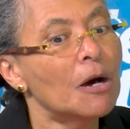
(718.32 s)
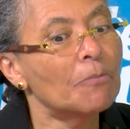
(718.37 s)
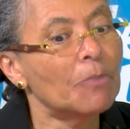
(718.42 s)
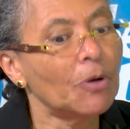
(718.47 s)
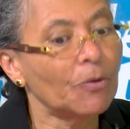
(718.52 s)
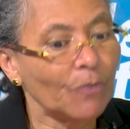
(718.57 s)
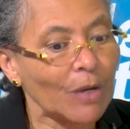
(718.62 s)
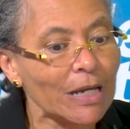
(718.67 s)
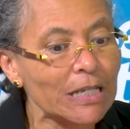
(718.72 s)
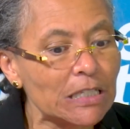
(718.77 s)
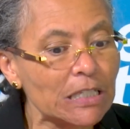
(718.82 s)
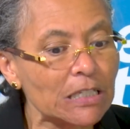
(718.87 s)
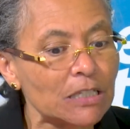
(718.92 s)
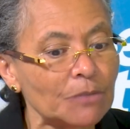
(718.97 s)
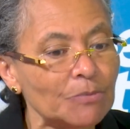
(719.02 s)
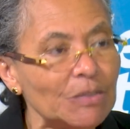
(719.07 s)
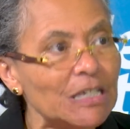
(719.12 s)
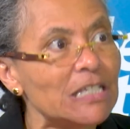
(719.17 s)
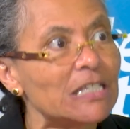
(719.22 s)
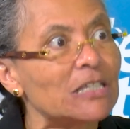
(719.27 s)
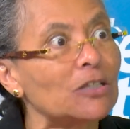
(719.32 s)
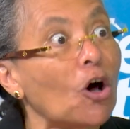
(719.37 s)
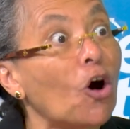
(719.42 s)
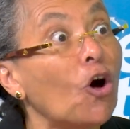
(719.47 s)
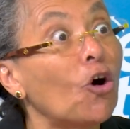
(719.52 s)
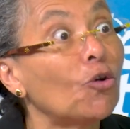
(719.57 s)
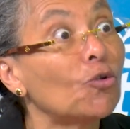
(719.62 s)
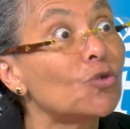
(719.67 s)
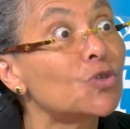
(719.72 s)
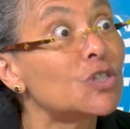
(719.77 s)
But racism is the
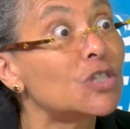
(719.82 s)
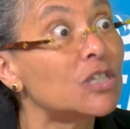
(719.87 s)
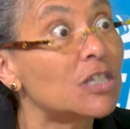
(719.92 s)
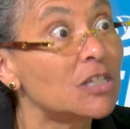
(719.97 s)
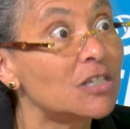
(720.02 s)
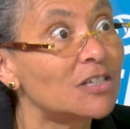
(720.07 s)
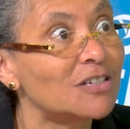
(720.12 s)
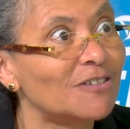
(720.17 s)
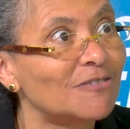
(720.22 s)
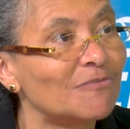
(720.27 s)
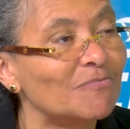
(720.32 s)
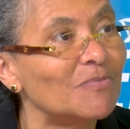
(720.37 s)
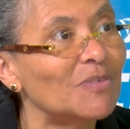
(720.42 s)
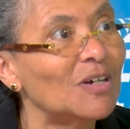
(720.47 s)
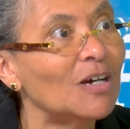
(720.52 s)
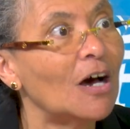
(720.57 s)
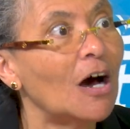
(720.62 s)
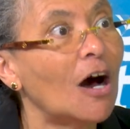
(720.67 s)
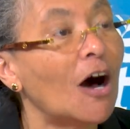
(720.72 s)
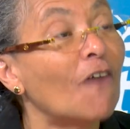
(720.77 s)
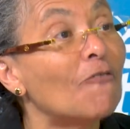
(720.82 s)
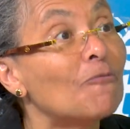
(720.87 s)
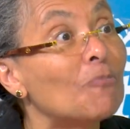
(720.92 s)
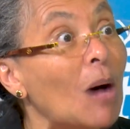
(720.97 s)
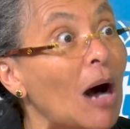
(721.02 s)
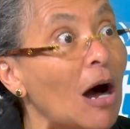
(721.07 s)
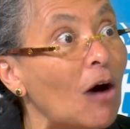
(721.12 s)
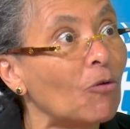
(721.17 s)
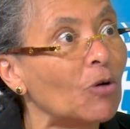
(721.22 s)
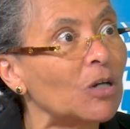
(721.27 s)
whole system of
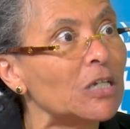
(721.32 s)
power.